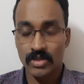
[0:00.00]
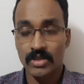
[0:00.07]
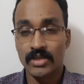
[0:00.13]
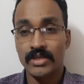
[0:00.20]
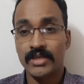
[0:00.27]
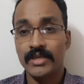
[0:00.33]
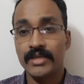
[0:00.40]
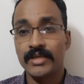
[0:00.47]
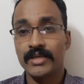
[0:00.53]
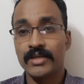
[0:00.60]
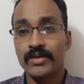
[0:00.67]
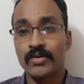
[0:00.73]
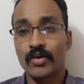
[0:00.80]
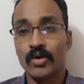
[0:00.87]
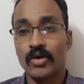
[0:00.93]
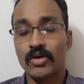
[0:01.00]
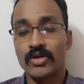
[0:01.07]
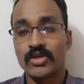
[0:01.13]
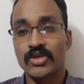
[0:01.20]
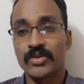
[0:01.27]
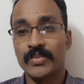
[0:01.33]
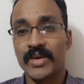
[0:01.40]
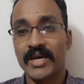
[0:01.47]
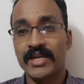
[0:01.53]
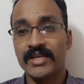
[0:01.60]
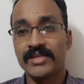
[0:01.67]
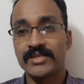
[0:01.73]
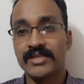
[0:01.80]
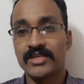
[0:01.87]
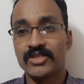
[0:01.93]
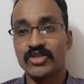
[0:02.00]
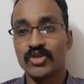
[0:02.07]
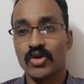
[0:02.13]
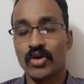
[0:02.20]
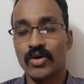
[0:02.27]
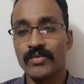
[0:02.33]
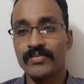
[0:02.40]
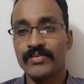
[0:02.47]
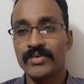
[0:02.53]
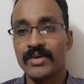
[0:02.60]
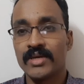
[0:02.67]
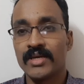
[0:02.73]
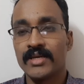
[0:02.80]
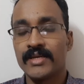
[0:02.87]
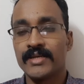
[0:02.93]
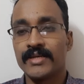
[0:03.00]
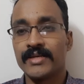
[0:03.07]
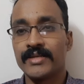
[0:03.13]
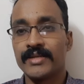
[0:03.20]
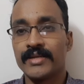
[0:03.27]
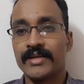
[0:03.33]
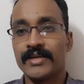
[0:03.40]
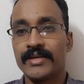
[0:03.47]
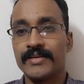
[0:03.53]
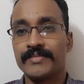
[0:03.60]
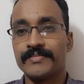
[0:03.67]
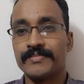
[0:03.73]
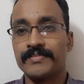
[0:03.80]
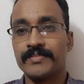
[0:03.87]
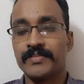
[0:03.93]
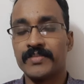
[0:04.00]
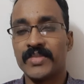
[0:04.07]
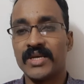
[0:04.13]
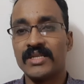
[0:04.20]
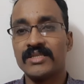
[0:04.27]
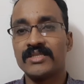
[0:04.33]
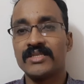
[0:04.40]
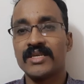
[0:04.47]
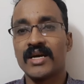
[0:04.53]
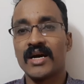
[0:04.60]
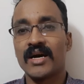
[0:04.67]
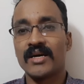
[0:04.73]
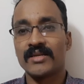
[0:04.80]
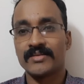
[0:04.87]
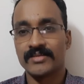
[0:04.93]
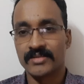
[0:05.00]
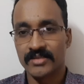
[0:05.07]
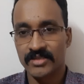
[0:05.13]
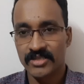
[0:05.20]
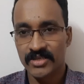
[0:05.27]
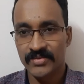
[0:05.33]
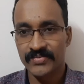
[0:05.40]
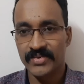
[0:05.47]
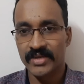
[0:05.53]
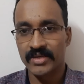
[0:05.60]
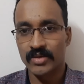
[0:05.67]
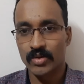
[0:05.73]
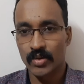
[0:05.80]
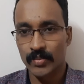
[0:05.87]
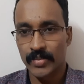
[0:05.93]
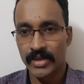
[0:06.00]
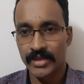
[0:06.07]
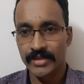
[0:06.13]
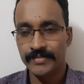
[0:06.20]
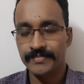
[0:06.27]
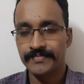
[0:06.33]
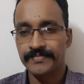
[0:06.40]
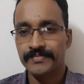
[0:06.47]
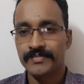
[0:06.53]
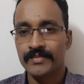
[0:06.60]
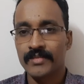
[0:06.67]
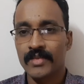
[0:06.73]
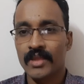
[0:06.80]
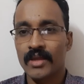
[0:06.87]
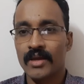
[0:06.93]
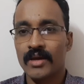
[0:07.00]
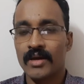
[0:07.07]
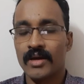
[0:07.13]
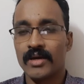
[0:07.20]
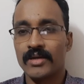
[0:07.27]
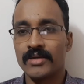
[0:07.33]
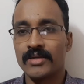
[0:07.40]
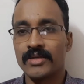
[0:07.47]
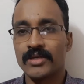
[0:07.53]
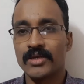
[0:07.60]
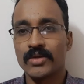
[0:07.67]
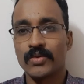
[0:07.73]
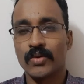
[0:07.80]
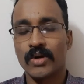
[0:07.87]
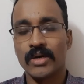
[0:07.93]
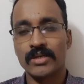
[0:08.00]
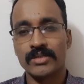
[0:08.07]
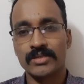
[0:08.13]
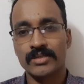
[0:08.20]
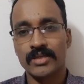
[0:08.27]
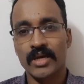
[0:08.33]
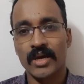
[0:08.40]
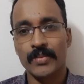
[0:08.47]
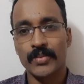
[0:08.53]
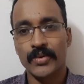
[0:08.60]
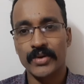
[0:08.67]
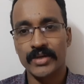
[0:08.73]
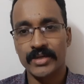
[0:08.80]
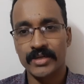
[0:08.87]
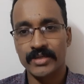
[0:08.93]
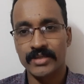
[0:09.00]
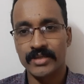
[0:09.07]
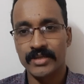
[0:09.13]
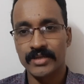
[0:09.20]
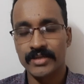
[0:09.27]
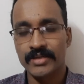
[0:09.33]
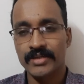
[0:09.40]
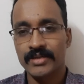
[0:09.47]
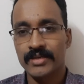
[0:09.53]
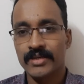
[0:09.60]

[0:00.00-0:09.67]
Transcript: he got managed a job in a Belgian shipping company, and he was appointed there,